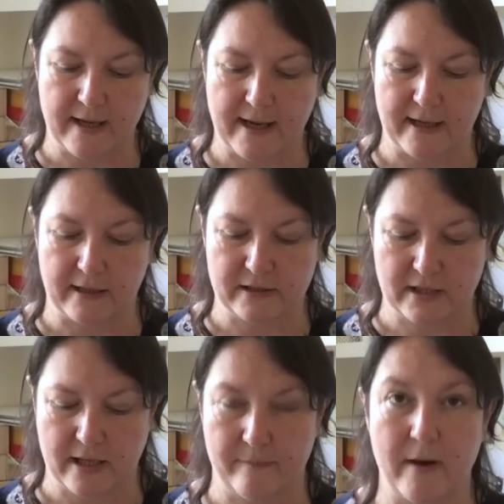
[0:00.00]
and
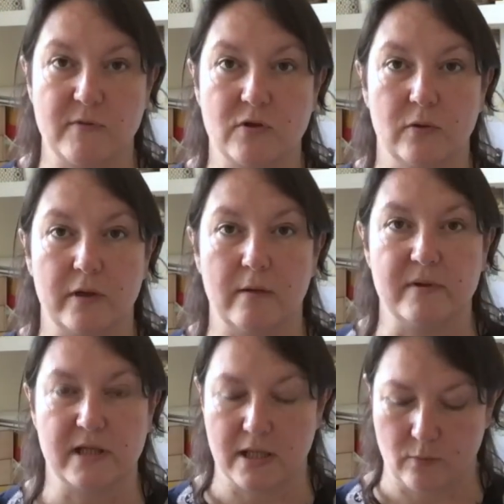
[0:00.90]
I'm sure
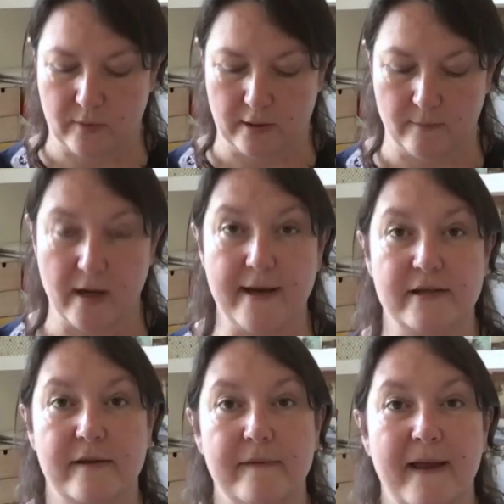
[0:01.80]
nobody will
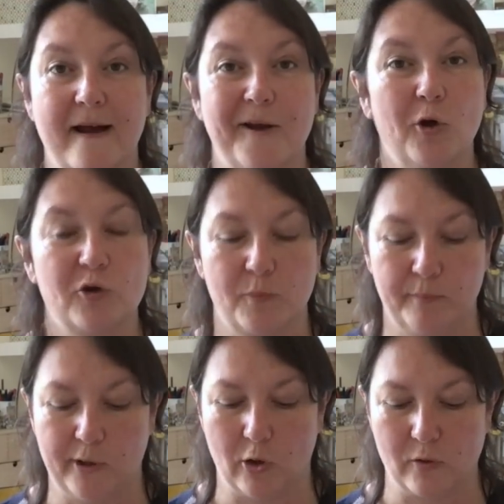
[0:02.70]
mind that they are not
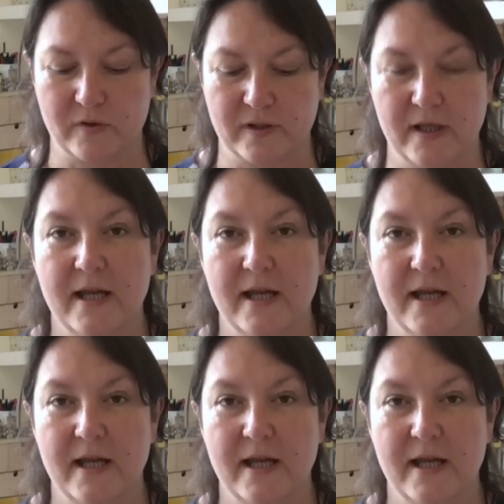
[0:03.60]
blocked.